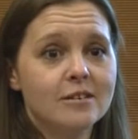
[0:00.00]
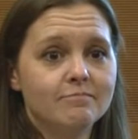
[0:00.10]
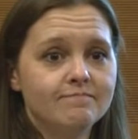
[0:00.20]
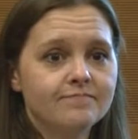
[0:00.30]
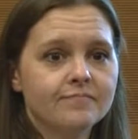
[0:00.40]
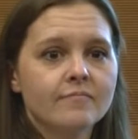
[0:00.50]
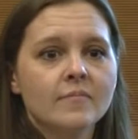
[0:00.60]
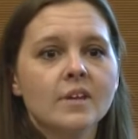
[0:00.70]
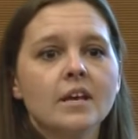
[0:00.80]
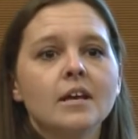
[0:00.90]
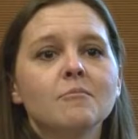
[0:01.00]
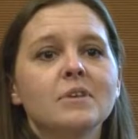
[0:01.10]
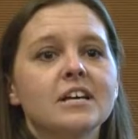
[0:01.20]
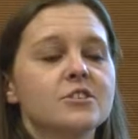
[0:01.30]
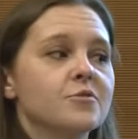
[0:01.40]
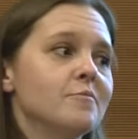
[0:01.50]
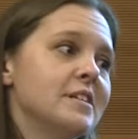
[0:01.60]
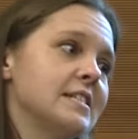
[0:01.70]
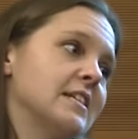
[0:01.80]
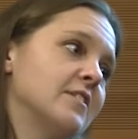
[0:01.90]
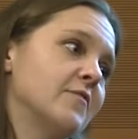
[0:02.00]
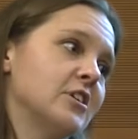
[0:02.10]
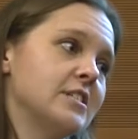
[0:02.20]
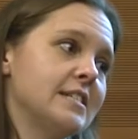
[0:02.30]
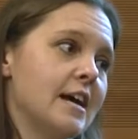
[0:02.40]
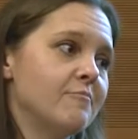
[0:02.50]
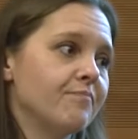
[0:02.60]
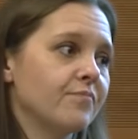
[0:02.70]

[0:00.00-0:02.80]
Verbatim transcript: them because we're missing the first step.